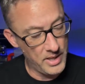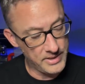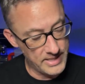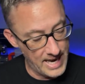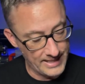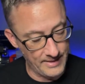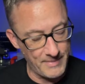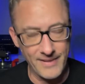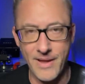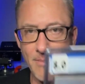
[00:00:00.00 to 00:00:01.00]
Did not get
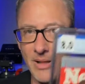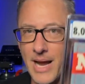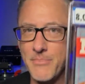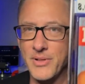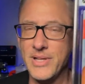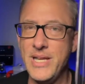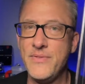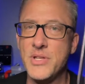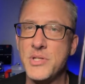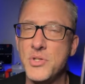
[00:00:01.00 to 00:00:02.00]
my labeling. I
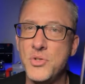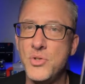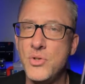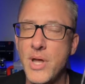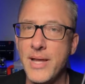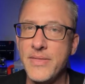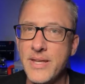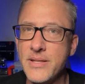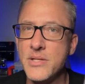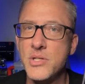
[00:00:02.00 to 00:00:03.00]

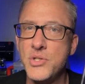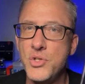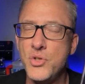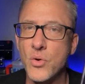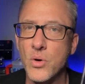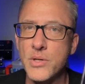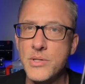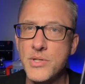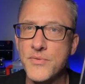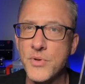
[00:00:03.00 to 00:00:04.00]
think this is
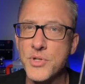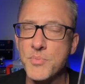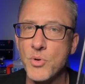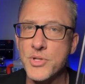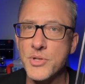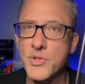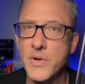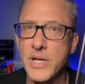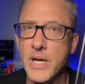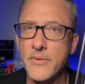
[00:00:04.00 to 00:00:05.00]
Jordan's first Sports
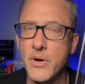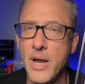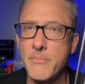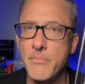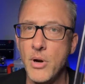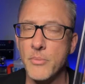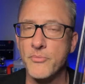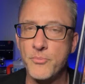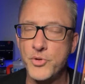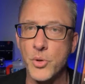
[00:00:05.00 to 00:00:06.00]
Illustrated cover, or
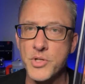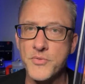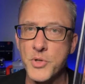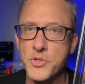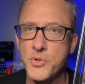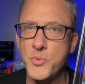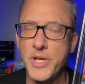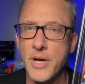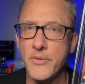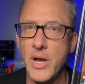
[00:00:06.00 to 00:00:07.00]
Jordan's first
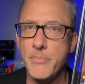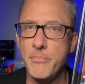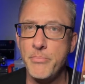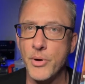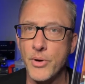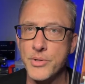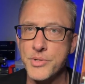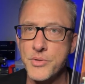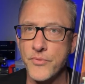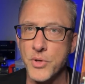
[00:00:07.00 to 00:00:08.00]
Newsweek cover and
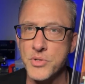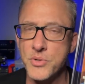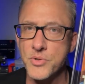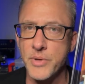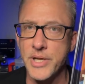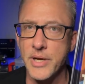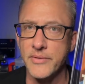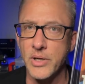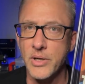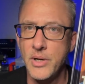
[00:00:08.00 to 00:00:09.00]
Bird's first Newsweek
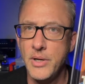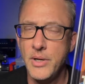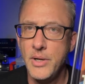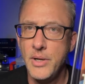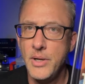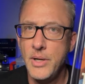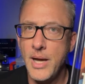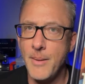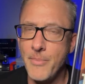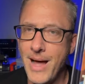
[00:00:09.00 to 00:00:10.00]
cover.
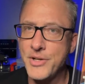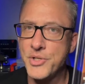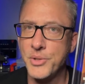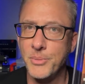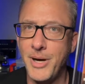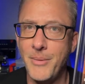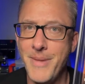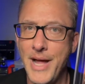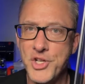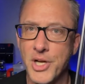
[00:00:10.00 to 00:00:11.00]
I'm not sure about
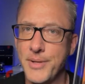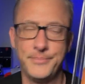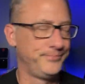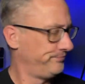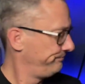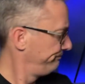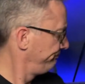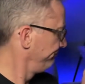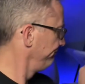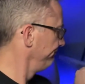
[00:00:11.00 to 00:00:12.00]
Magic.
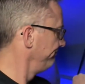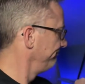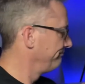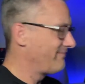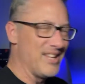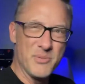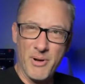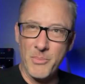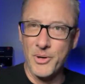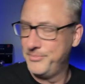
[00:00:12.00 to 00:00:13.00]
That's a
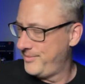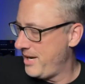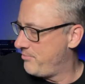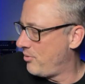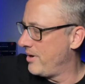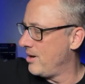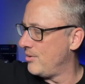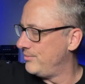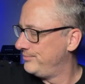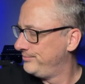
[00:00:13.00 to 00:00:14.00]
bummer.
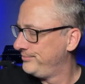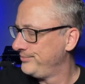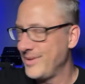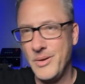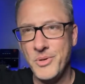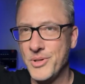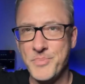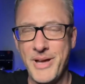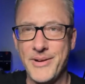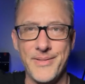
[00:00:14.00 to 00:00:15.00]
8.0. That one looks
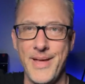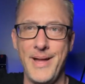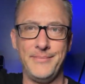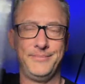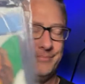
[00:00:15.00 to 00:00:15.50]
better than that.